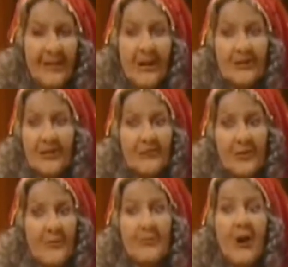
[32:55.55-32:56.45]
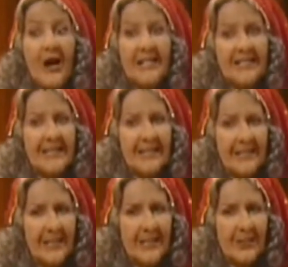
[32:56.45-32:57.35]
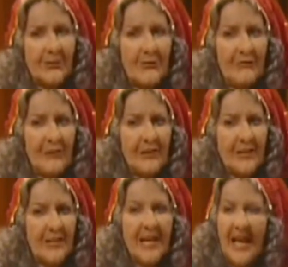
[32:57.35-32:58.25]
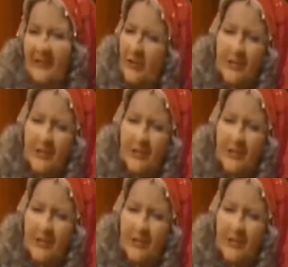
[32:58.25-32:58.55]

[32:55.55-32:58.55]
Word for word: There are lots of surprises in store for her,